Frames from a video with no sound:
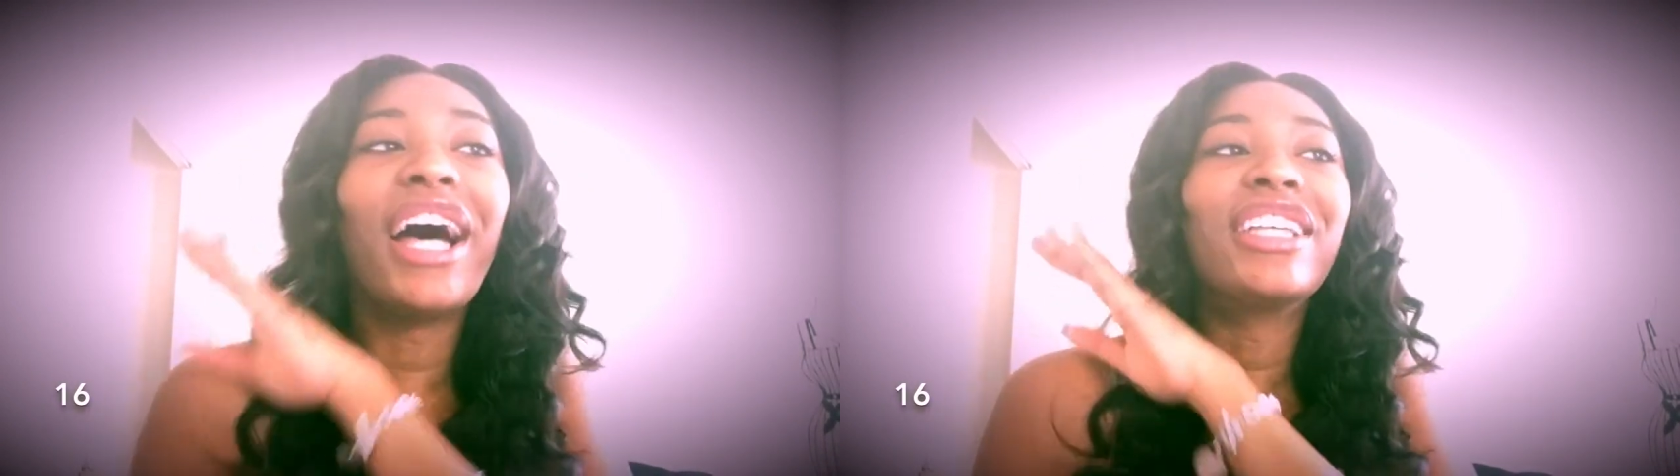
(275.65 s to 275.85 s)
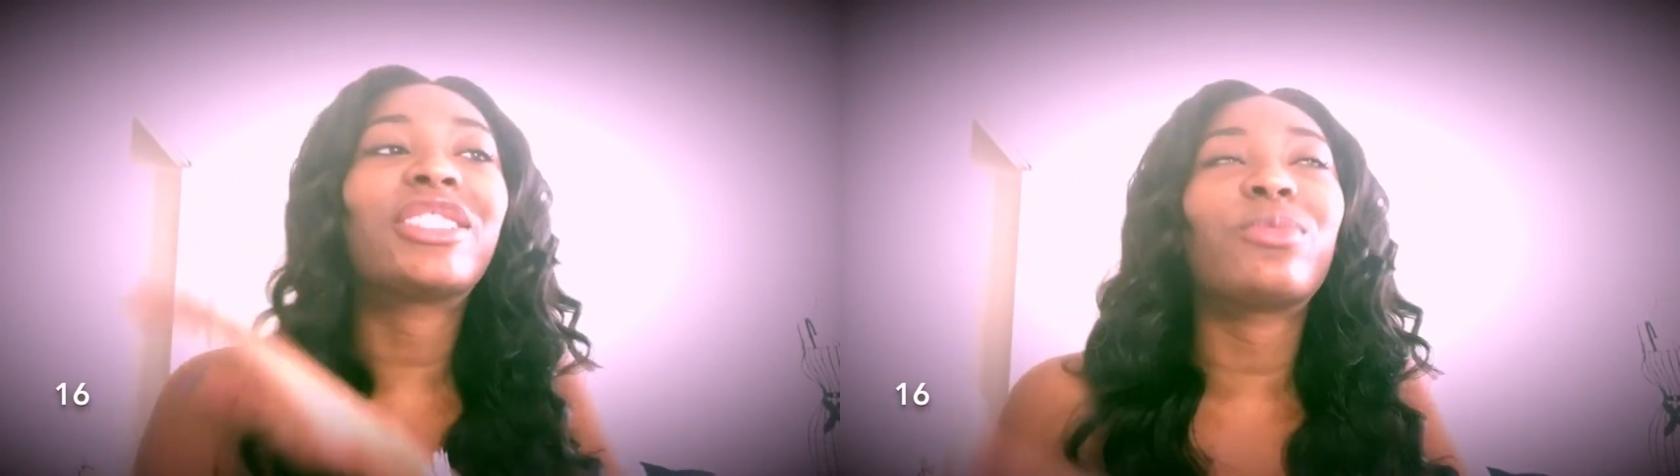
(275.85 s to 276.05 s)

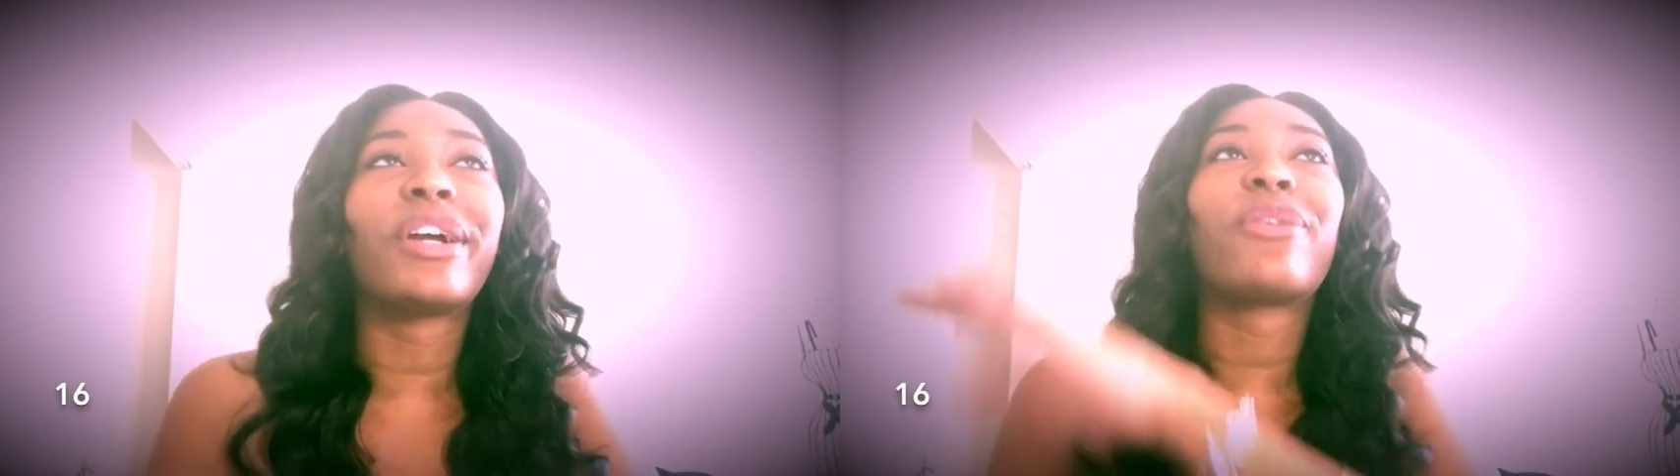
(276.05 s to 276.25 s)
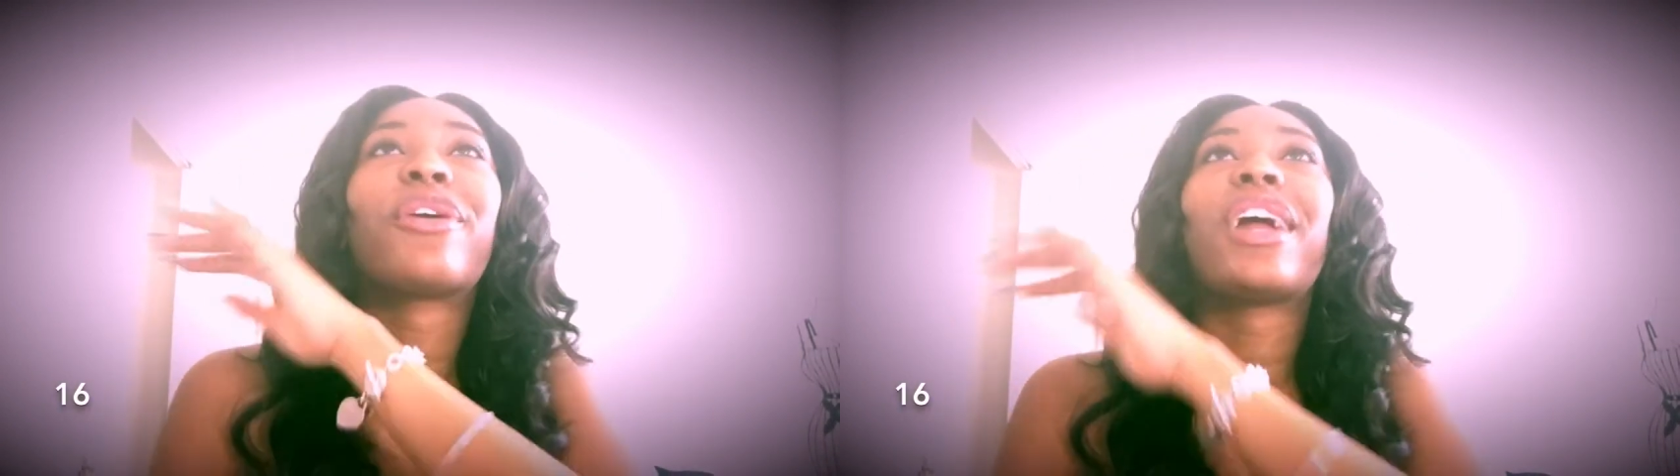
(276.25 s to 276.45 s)
I
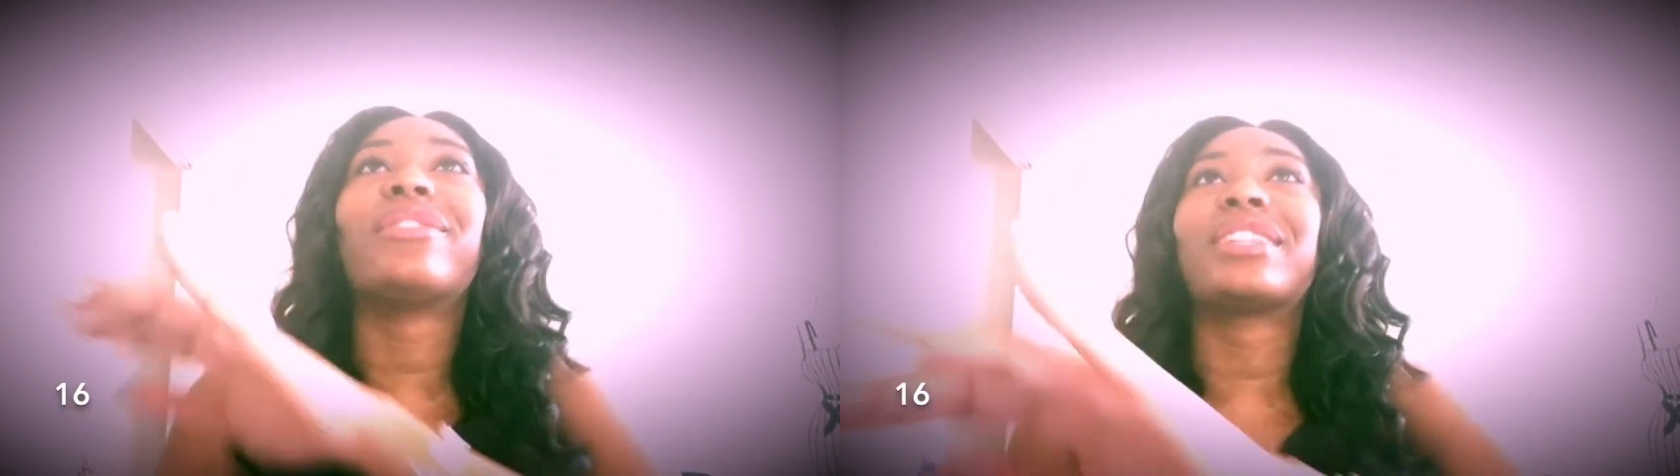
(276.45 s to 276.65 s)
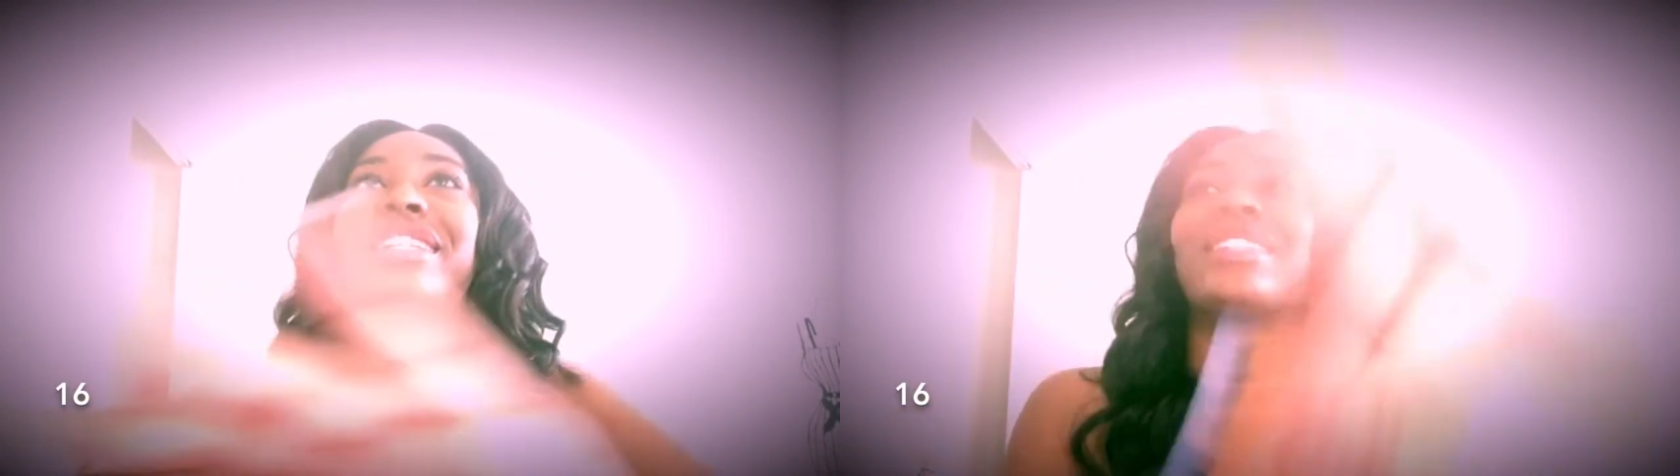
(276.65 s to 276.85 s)
swear on
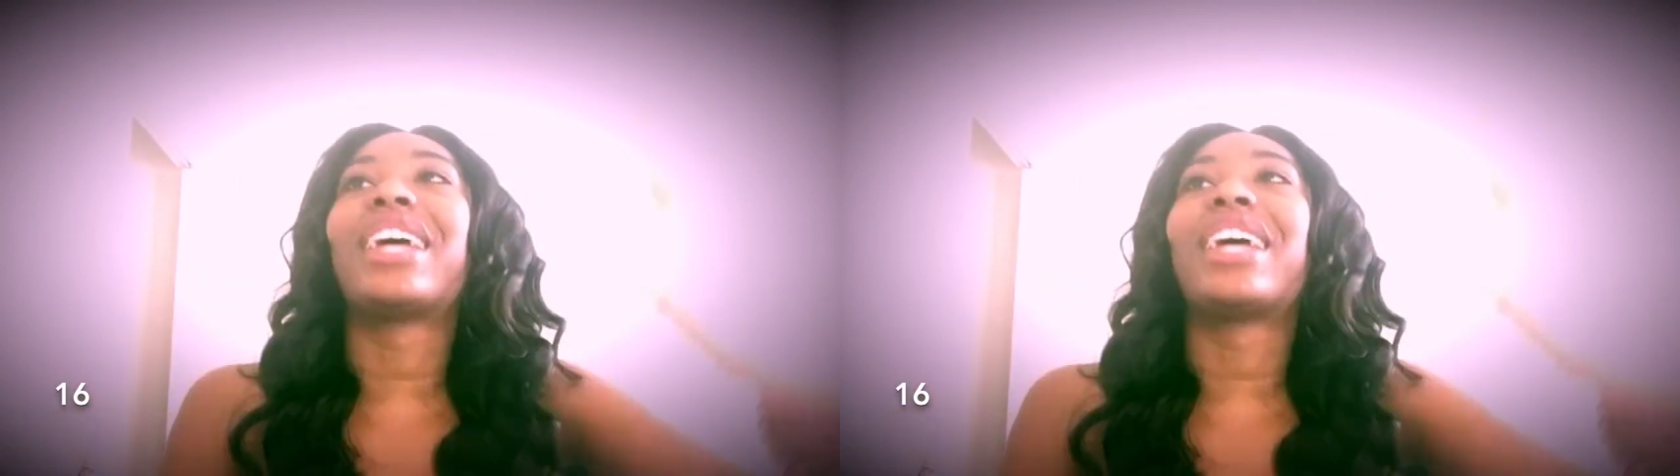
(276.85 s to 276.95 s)
everything,